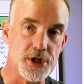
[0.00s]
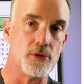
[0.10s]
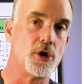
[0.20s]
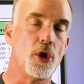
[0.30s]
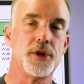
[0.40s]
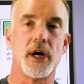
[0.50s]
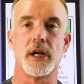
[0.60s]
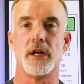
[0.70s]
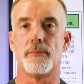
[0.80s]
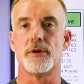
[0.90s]
two, gold
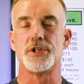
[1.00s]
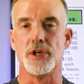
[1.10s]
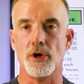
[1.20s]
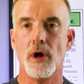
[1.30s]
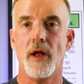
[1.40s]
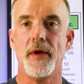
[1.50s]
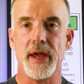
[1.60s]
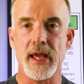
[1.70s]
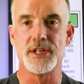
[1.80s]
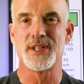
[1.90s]
nugget number two
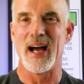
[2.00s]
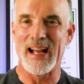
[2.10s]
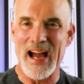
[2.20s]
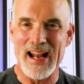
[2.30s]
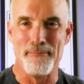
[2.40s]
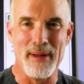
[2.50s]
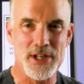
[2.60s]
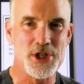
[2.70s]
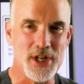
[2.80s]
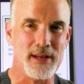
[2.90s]
is, I kind of
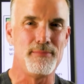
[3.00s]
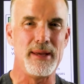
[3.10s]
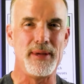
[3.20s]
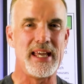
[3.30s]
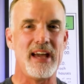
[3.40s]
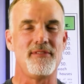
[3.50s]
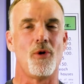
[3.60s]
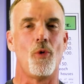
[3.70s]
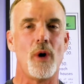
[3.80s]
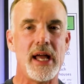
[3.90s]
mentioned it, maybe gave it
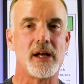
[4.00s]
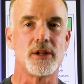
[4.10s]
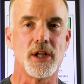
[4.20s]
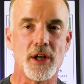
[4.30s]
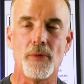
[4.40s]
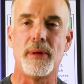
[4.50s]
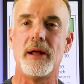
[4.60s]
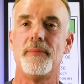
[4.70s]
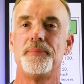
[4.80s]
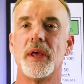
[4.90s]
away a little
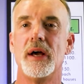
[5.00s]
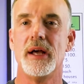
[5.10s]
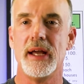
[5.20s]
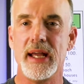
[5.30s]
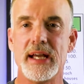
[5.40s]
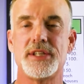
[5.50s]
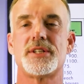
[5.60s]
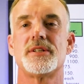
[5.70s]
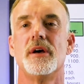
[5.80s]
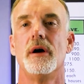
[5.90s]
bit.
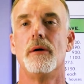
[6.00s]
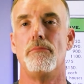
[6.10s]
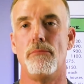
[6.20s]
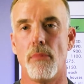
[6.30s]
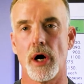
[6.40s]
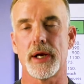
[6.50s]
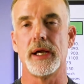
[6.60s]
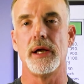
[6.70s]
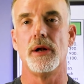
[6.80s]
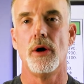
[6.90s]
It's
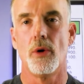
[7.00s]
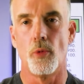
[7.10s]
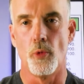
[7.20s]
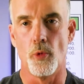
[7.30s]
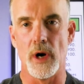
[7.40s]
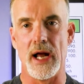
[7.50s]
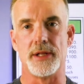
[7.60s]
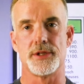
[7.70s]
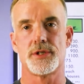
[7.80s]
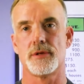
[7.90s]
market
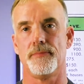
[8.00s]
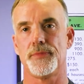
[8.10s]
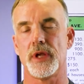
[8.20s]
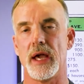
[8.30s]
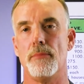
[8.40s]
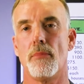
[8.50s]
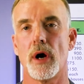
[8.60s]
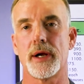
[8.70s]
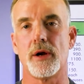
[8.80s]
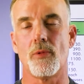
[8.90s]
rents. Okay, market